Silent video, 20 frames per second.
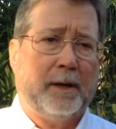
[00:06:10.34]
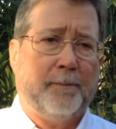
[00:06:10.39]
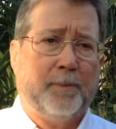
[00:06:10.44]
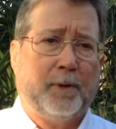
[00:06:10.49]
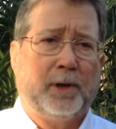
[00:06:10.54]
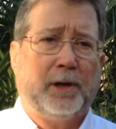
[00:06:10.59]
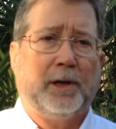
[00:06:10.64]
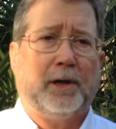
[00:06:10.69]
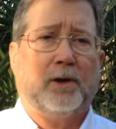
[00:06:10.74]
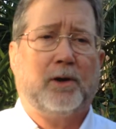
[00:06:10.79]

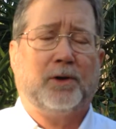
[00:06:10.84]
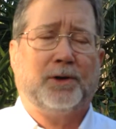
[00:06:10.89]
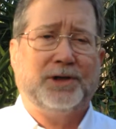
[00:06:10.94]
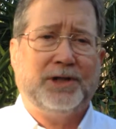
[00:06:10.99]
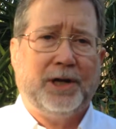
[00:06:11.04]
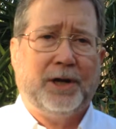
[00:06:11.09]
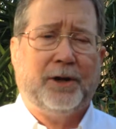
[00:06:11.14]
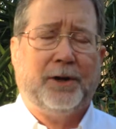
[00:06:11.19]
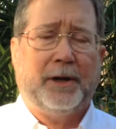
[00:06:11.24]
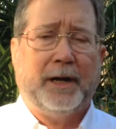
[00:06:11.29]
political
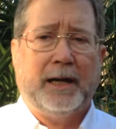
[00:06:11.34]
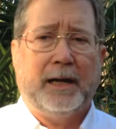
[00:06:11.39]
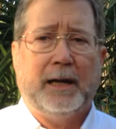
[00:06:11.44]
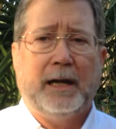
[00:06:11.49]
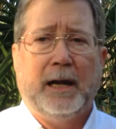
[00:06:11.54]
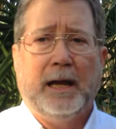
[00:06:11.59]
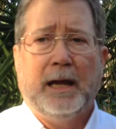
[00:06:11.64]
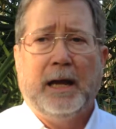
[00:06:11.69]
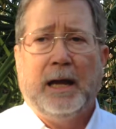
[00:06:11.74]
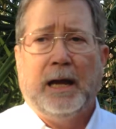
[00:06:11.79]
tyranny
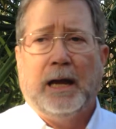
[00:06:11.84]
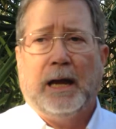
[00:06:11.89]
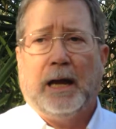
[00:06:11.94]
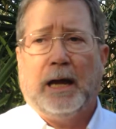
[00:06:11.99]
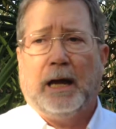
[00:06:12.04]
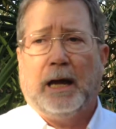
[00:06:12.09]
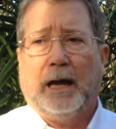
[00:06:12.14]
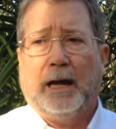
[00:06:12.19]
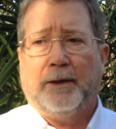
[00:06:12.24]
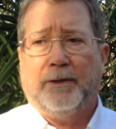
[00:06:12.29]

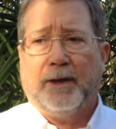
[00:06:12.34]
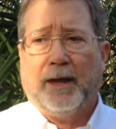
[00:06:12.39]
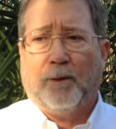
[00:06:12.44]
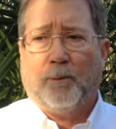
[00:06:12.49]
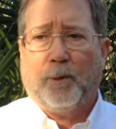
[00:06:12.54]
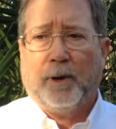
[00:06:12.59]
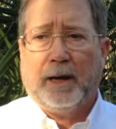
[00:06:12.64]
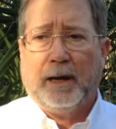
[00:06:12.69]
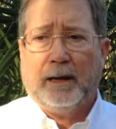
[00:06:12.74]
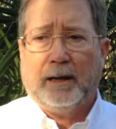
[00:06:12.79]
that
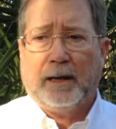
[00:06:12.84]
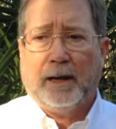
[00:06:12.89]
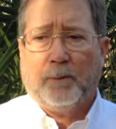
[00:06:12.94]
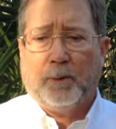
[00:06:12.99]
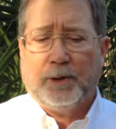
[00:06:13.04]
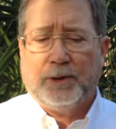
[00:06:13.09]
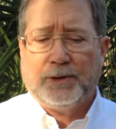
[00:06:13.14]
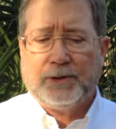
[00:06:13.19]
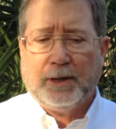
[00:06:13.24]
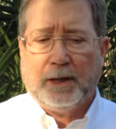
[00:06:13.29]

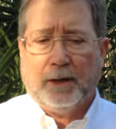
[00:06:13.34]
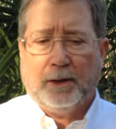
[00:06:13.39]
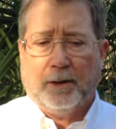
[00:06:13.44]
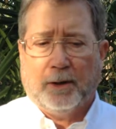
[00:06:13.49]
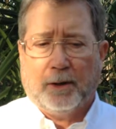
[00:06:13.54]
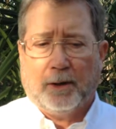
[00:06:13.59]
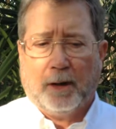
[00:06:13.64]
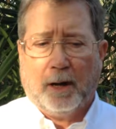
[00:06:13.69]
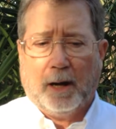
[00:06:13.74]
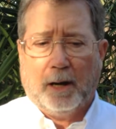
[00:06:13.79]
we see in
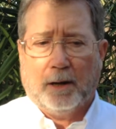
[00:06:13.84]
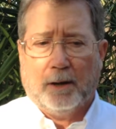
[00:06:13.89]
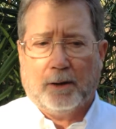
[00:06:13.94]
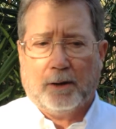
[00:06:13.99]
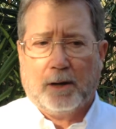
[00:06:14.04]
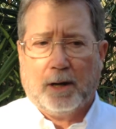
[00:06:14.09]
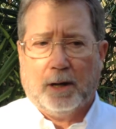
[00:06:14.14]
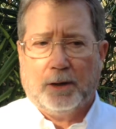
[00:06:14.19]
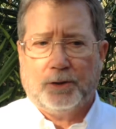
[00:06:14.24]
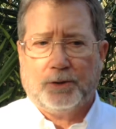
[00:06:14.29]
our
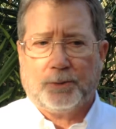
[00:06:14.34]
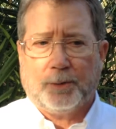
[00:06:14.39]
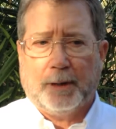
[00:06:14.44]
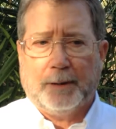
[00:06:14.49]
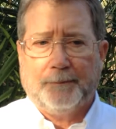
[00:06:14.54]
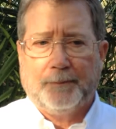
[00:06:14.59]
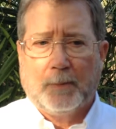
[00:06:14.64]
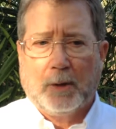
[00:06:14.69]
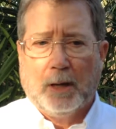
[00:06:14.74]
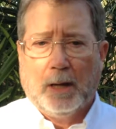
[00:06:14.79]
country.
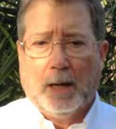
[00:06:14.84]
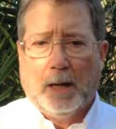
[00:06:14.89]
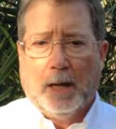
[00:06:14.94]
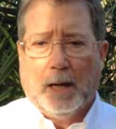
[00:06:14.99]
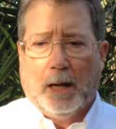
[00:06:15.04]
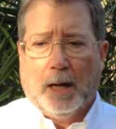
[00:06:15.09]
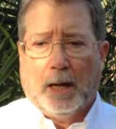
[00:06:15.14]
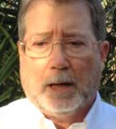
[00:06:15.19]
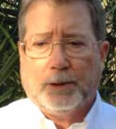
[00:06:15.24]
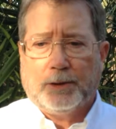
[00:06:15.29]

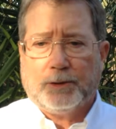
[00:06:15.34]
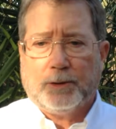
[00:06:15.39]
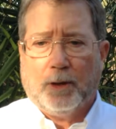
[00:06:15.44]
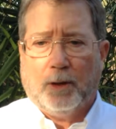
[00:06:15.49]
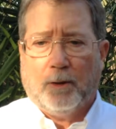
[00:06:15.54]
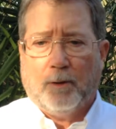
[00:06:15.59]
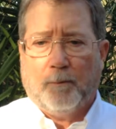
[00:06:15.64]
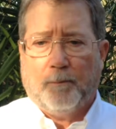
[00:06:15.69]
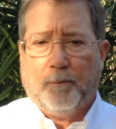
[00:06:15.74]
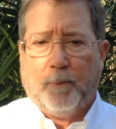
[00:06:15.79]
And
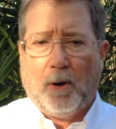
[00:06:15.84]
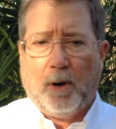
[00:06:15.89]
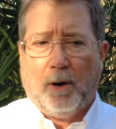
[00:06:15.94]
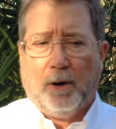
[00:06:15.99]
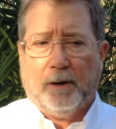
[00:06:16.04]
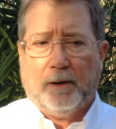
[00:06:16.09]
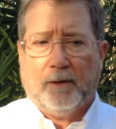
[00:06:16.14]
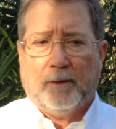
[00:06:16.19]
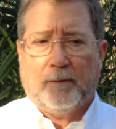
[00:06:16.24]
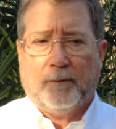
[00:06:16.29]
so
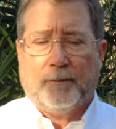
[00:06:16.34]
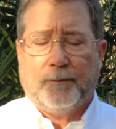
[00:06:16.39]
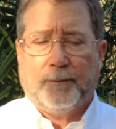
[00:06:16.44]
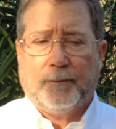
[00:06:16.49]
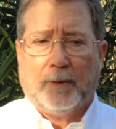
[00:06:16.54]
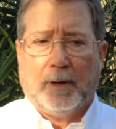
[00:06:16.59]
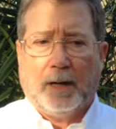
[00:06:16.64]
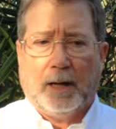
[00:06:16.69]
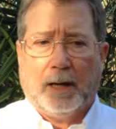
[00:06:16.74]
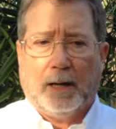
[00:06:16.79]
part of
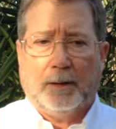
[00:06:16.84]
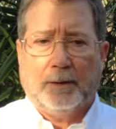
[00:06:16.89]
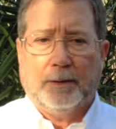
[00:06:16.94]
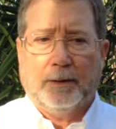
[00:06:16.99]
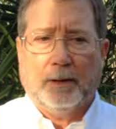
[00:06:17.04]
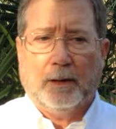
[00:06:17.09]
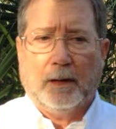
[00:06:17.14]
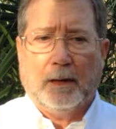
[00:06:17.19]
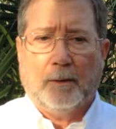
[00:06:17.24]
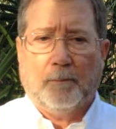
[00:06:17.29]

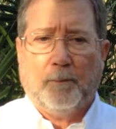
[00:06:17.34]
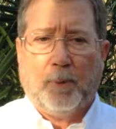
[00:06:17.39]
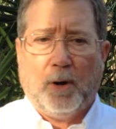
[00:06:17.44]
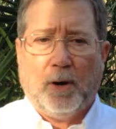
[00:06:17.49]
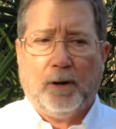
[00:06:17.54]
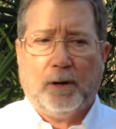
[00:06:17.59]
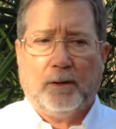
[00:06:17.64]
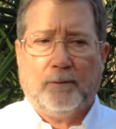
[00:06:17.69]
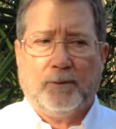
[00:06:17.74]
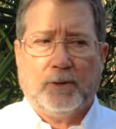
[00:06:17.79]

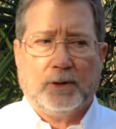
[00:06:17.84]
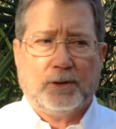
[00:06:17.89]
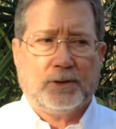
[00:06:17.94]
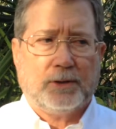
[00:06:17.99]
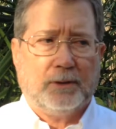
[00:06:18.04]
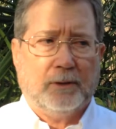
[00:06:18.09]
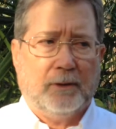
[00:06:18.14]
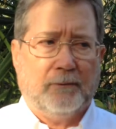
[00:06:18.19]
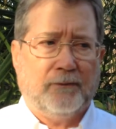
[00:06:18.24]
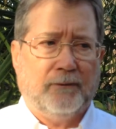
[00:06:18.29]

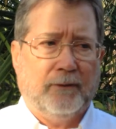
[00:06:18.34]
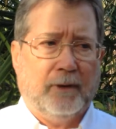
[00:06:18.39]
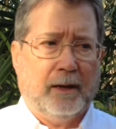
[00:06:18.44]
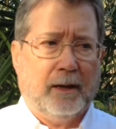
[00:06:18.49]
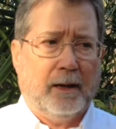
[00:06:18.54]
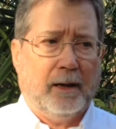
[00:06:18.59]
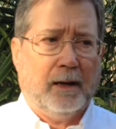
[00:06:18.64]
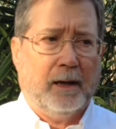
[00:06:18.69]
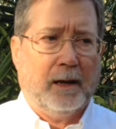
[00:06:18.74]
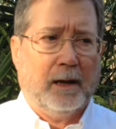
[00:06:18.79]
this
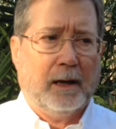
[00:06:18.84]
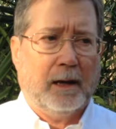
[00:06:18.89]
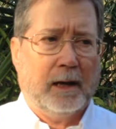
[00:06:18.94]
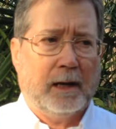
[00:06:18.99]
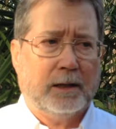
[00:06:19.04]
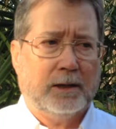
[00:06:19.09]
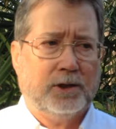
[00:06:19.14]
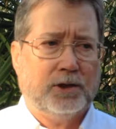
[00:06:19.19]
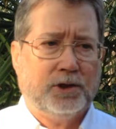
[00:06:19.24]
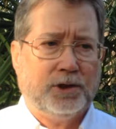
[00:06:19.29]

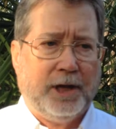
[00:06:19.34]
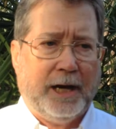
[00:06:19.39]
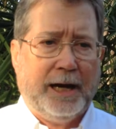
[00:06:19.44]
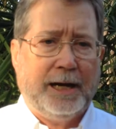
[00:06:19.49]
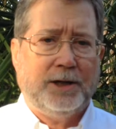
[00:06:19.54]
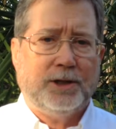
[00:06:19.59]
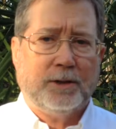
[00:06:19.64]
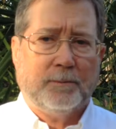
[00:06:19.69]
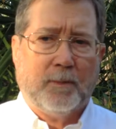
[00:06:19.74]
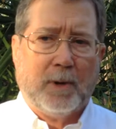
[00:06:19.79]

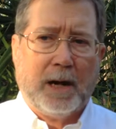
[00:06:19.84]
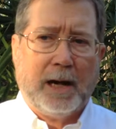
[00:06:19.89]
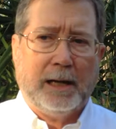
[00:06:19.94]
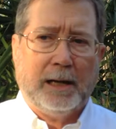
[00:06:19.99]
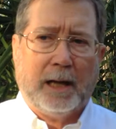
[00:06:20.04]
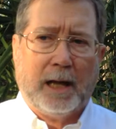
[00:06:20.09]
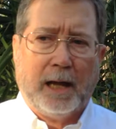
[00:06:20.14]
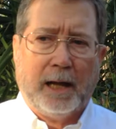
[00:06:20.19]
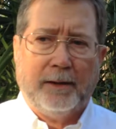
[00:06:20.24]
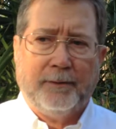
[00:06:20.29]
change in my
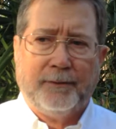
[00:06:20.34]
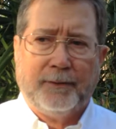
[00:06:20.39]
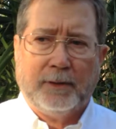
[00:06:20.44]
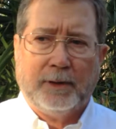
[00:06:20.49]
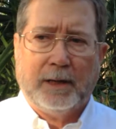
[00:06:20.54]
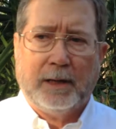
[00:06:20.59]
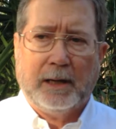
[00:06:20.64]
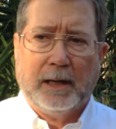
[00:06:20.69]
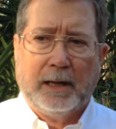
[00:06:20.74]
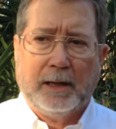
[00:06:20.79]
life
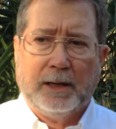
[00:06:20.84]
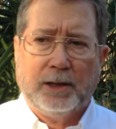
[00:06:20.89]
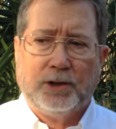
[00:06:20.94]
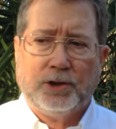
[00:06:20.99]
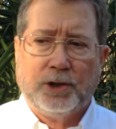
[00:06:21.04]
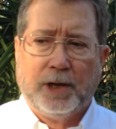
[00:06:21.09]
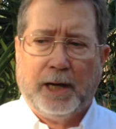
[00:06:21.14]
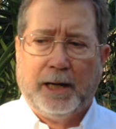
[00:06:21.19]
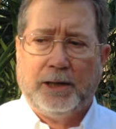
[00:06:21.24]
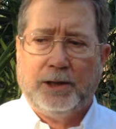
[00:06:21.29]
and the
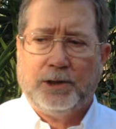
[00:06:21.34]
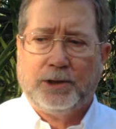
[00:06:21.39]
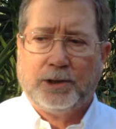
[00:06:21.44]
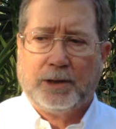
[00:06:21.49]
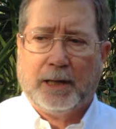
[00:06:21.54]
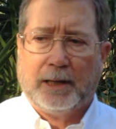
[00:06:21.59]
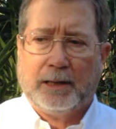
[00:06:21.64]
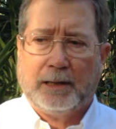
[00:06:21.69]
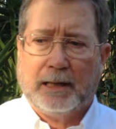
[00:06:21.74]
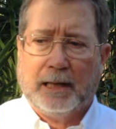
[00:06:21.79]
change
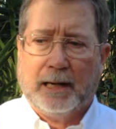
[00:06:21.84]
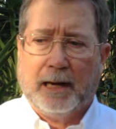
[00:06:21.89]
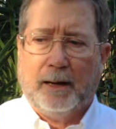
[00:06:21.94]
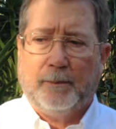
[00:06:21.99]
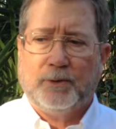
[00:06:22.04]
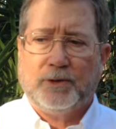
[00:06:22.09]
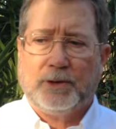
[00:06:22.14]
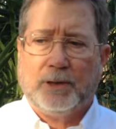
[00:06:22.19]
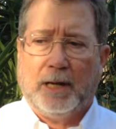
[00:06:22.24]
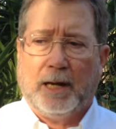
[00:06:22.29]
that
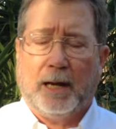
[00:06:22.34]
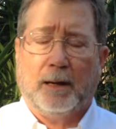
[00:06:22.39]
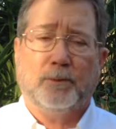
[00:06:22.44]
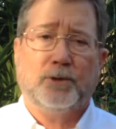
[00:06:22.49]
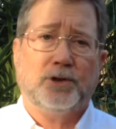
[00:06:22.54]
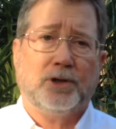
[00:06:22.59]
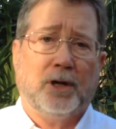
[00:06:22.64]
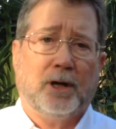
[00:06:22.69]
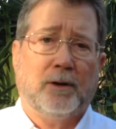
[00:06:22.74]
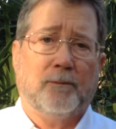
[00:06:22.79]
I'm seeing, I'm
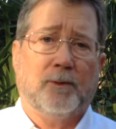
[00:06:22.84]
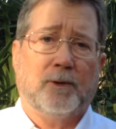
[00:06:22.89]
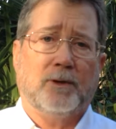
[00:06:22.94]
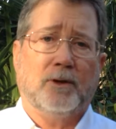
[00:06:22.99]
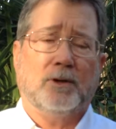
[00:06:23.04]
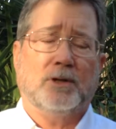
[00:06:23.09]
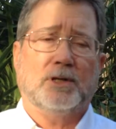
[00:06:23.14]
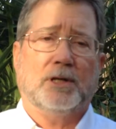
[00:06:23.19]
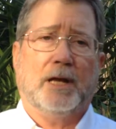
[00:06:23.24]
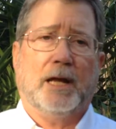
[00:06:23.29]
sharing with
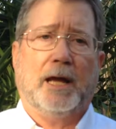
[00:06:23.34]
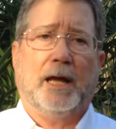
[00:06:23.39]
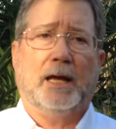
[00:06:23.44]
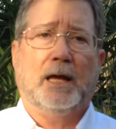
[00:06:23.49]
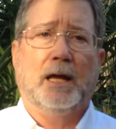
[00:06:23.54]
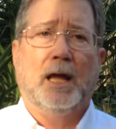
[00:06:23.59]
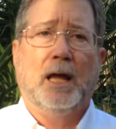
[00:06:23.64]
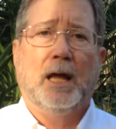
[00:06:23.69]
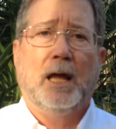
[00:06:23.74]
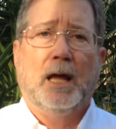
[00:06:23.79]
you today,
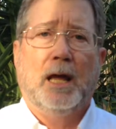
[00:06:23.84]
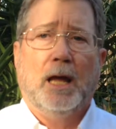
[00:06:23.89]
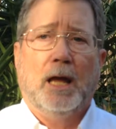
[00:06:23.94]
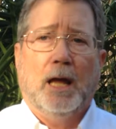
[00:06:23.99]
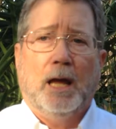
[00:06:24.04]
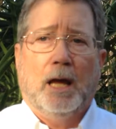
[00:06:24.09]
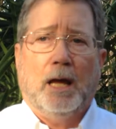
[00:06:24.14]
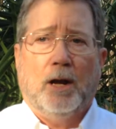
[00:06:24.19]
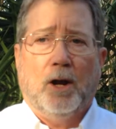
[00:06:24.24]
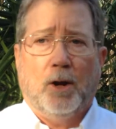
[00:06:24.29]

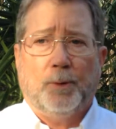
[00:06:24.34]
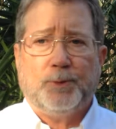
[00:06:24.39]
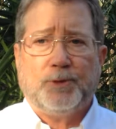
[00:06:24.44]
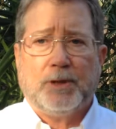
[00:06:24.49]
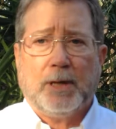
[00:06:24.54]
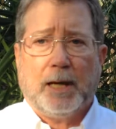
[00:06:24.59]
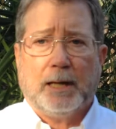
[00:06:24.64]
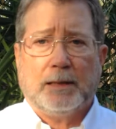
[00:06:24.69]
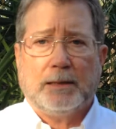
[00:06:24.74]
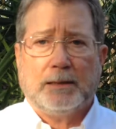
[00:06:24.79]
in hopes
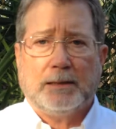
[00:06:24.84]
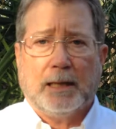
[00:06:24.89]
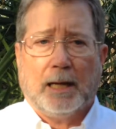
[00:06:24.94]
that